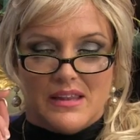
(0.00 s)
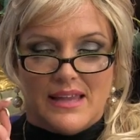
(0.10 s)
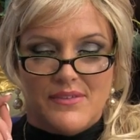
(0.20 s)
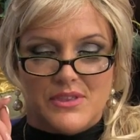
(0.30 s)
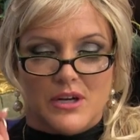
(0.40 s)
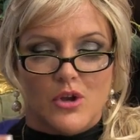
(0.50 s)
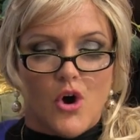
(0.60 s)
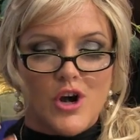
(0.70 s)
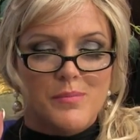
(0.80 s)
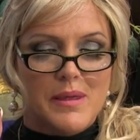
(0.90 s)
"Let the
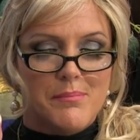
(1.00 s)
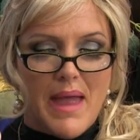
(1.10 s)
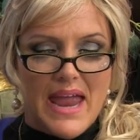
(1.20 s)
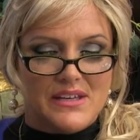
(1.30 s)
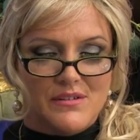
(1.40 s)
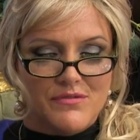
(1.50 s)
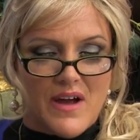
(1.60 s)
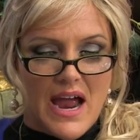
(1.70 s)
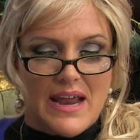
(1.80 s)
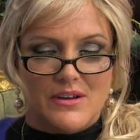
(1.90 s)
Lord be
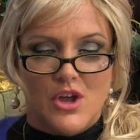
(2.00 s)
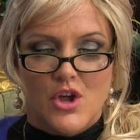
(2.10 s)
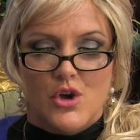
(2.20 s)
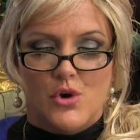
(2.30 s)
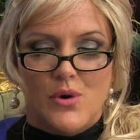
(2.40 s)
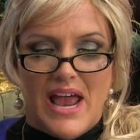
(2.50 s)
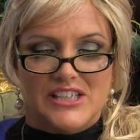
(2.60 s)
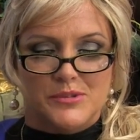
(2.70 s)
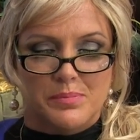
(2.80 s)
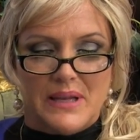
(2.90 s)
magnified who
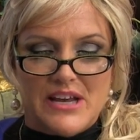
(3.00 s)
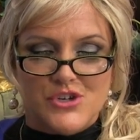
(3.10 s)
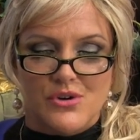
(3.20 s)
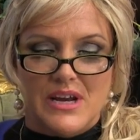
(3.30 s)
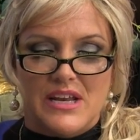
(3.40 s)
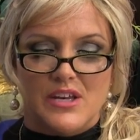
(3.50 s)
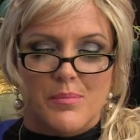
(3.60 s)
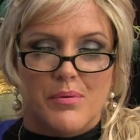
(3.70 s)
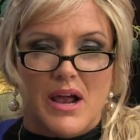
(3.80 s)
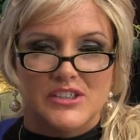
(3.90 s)
has pleasure in
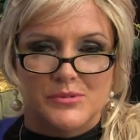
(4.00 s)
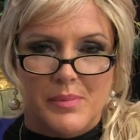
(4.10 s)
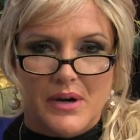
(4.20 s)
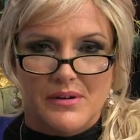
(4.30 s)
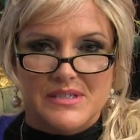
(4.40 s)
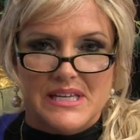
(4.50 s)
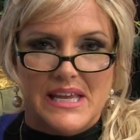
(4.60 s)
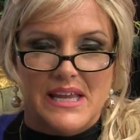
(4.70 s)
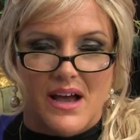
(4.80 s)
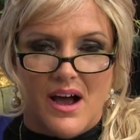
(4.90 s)
the
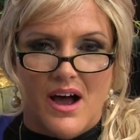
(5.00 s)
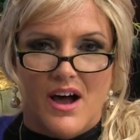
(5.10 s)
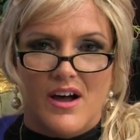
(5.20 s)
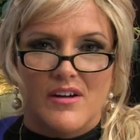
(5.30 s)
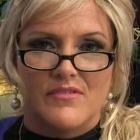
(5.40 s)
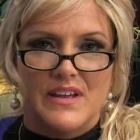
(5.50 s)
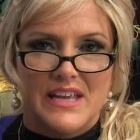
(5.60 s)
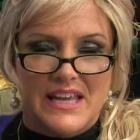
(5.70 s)
prosperity of